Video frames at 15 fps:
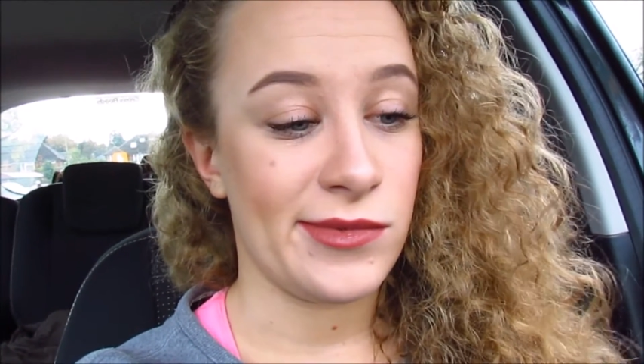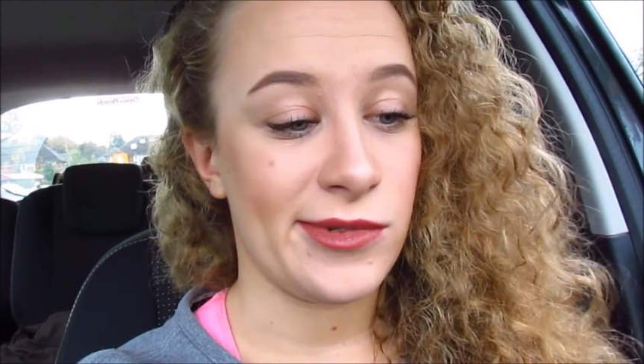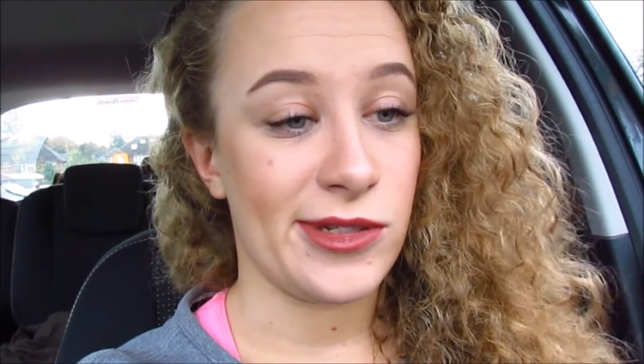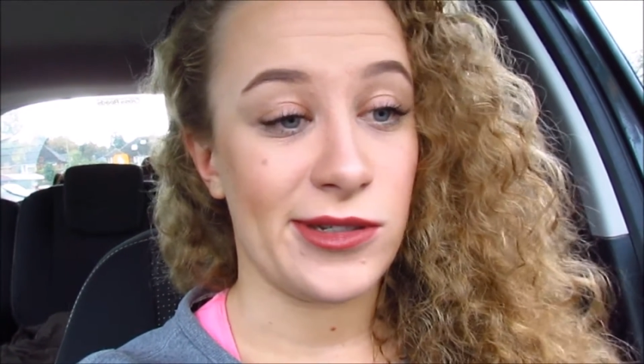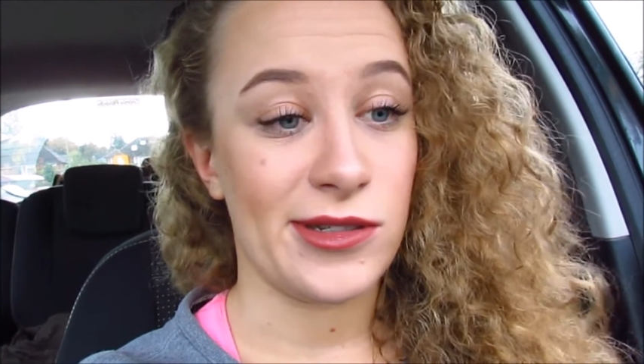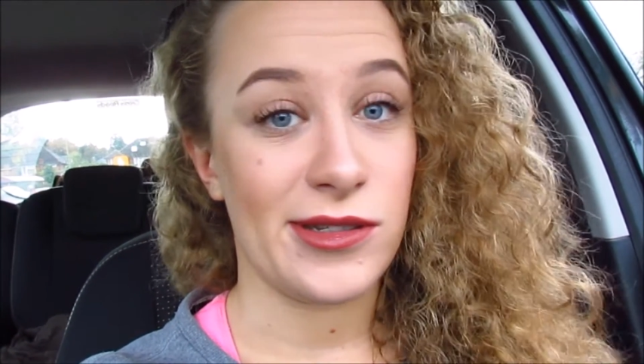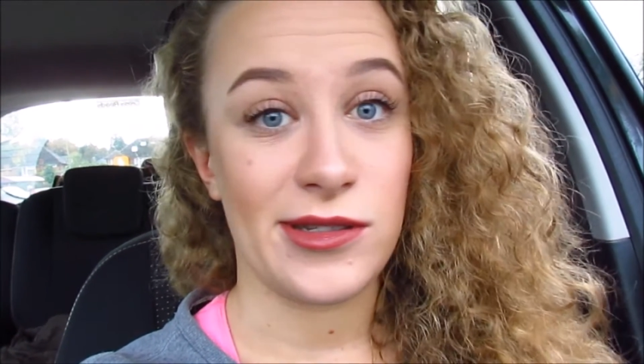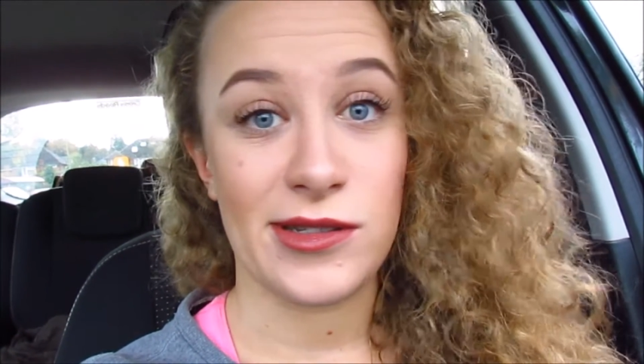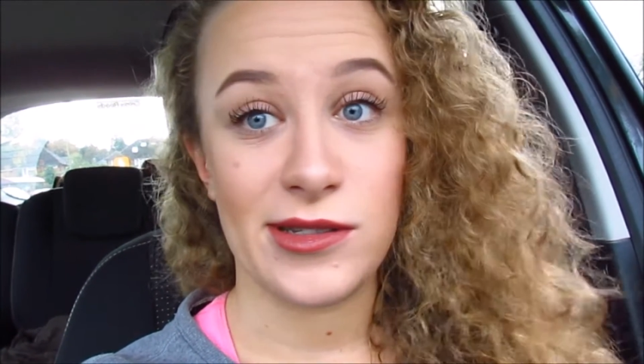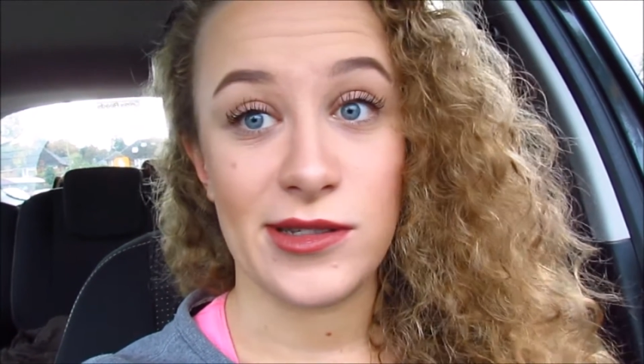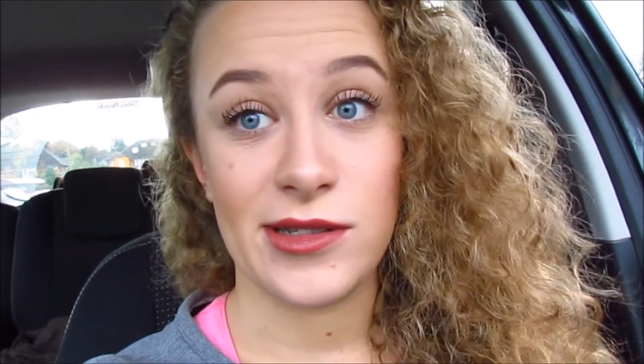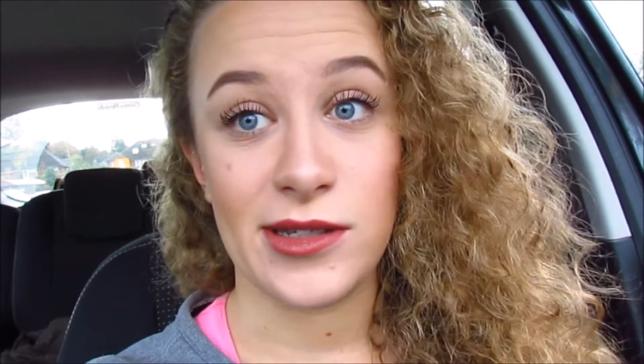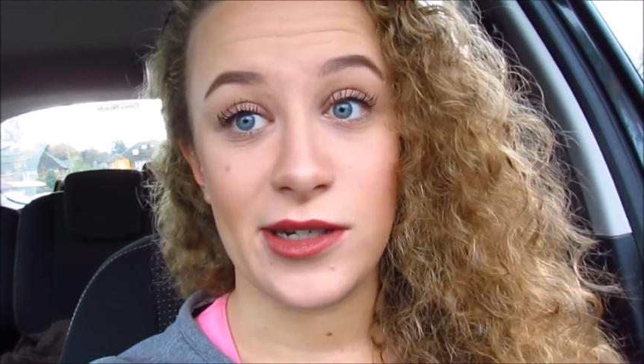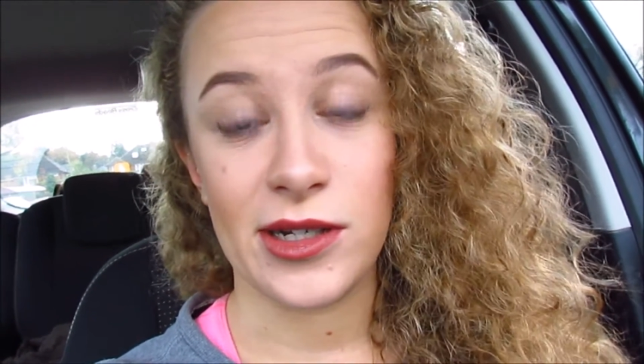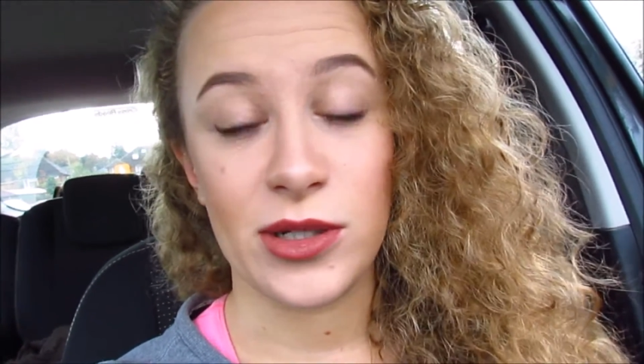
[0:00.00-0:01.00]
I
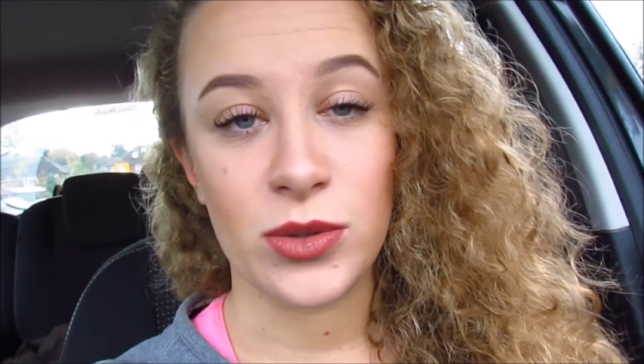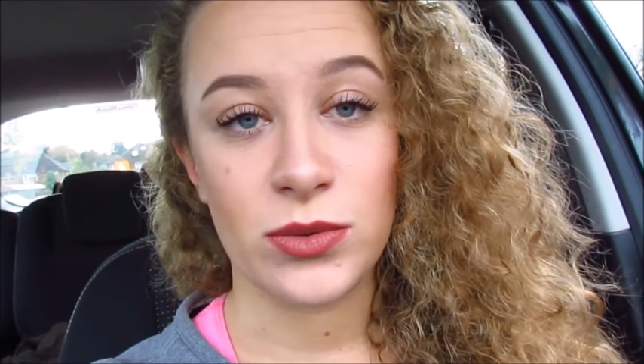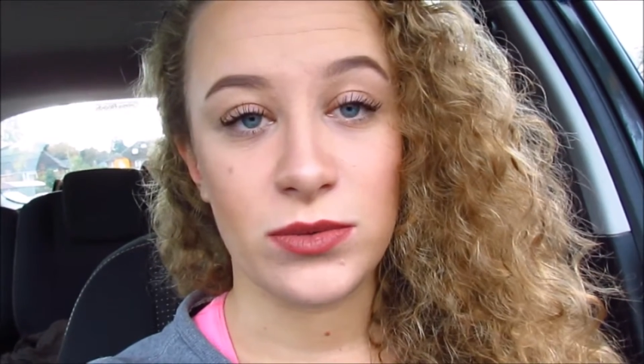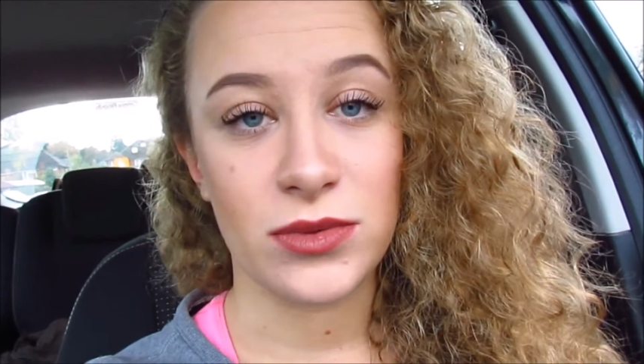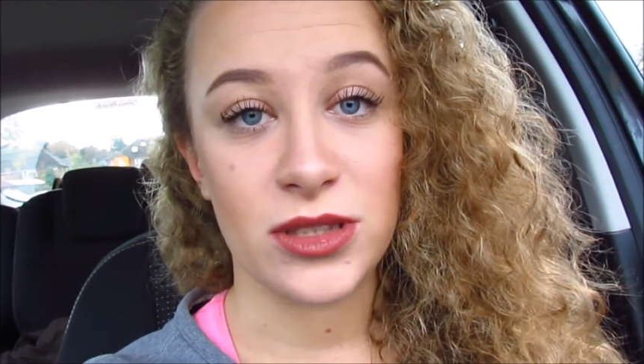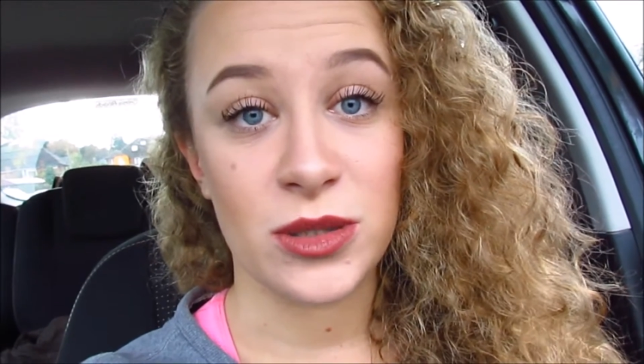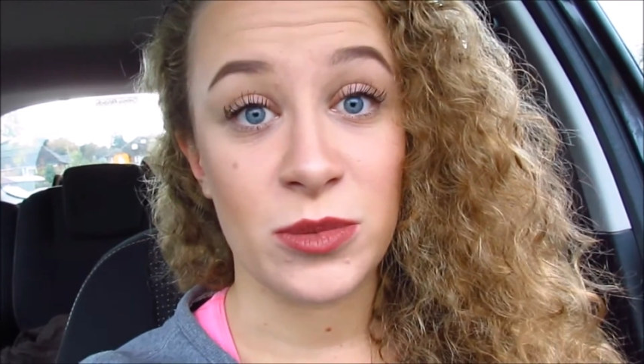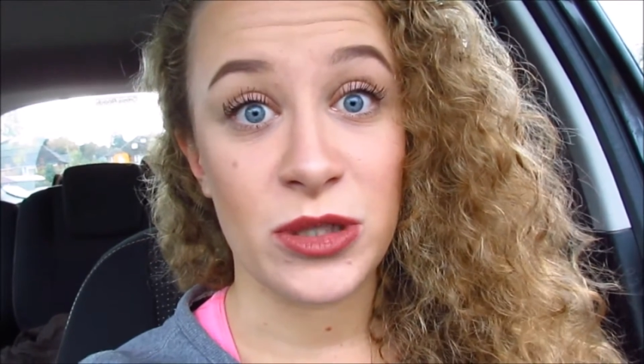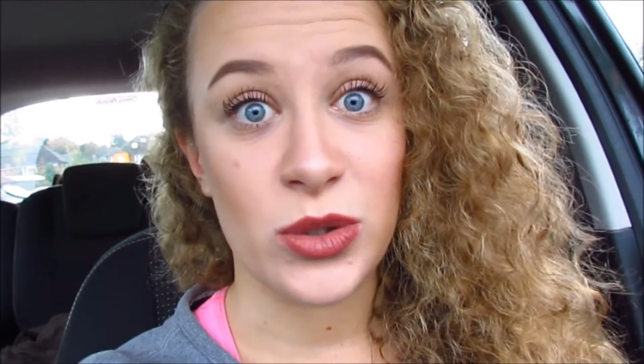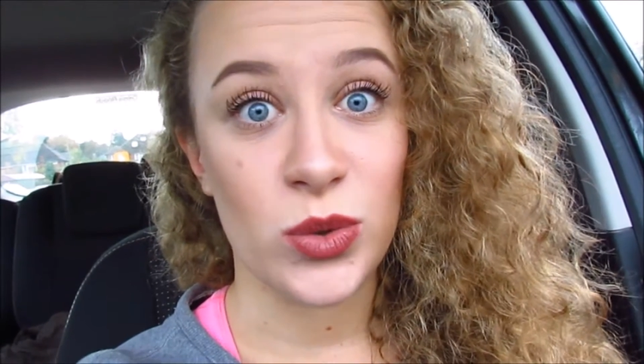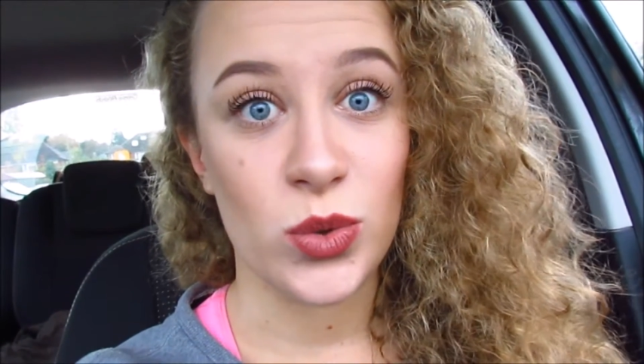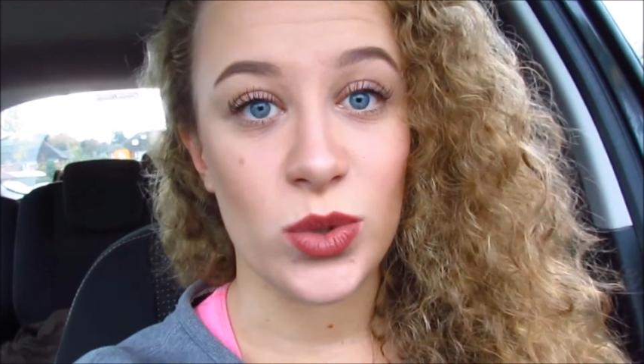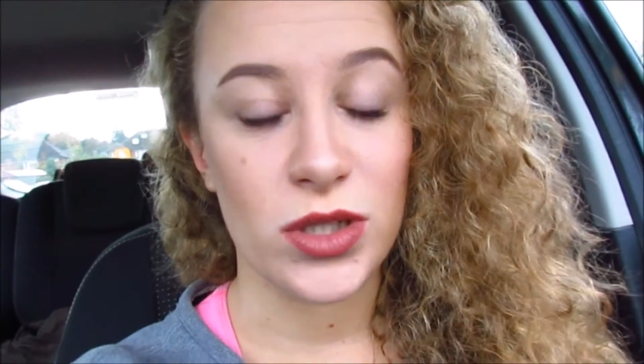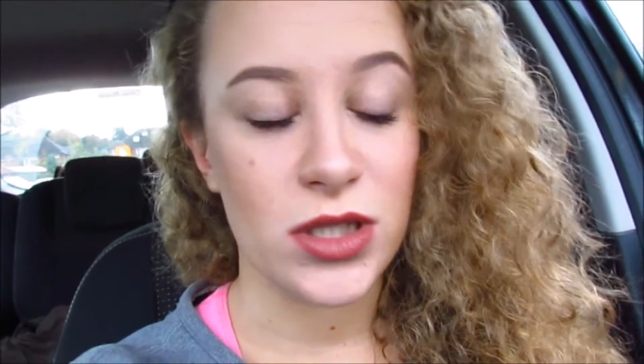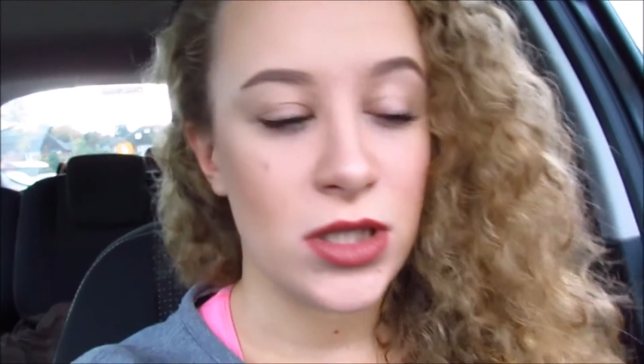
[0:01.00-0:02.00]
just, you know, it's a bit
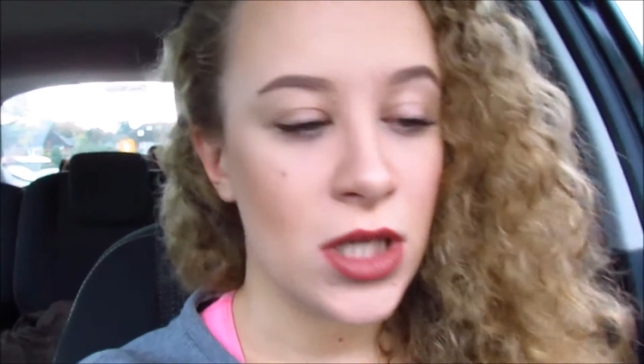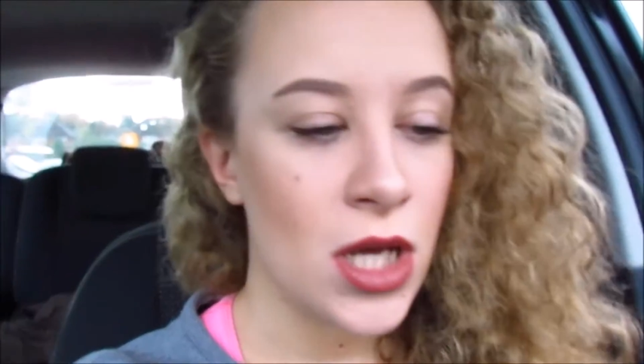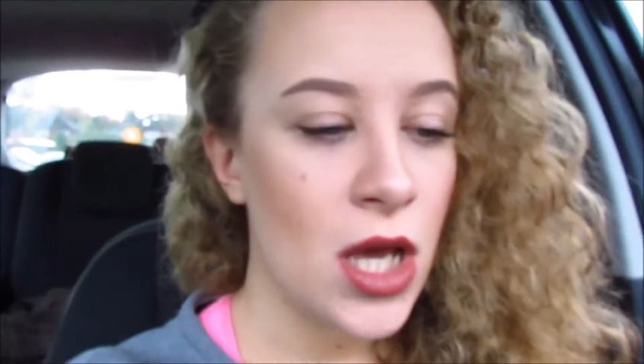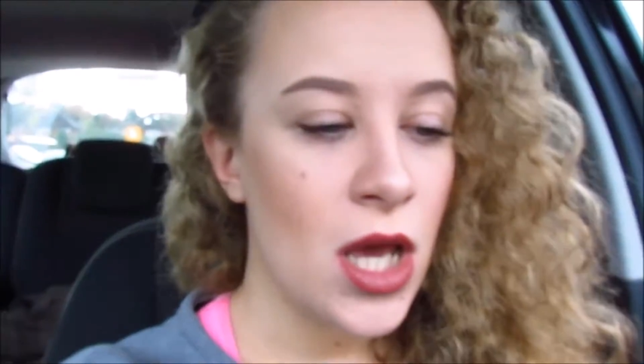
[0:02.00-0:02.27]
awkward.